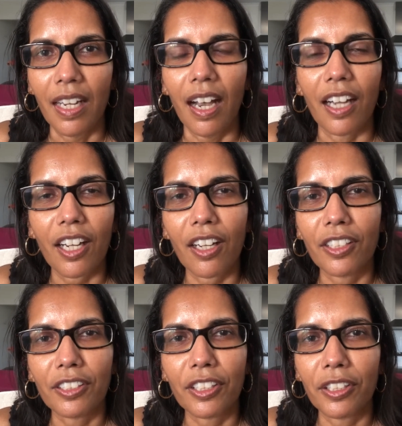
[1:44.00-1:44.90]
I
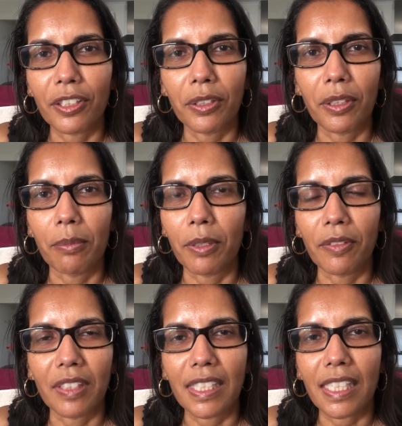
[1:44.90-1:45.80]
can't do
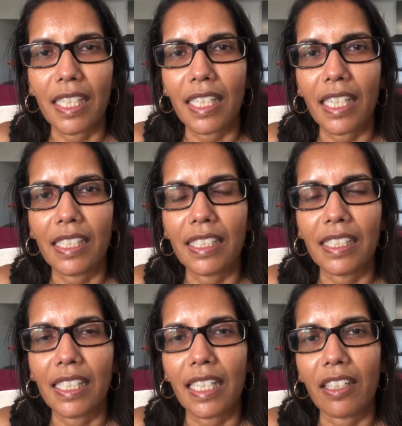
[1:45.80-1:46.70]
moving staircases,
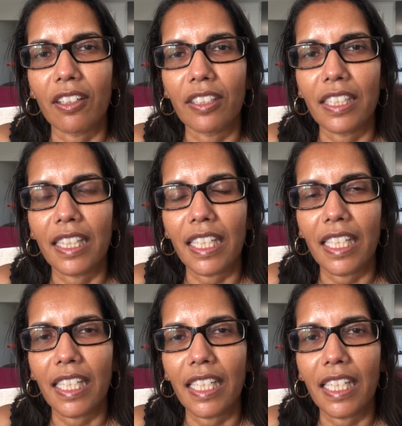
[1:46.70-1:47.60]
that kind of
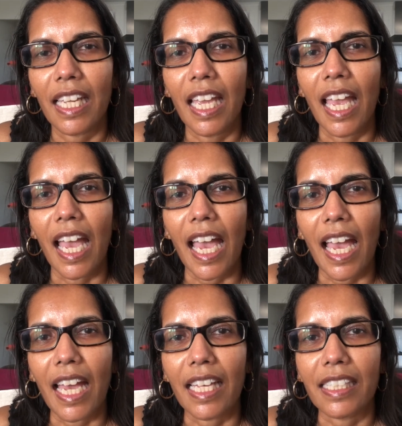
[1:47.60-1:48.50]
thing,
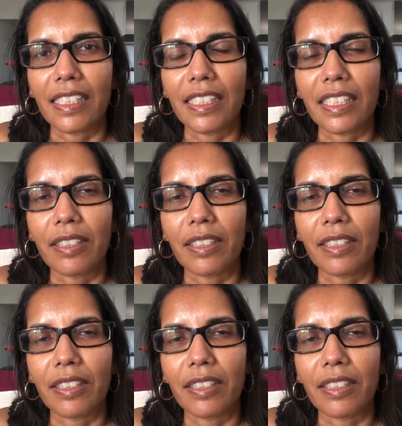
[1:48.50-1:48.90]
and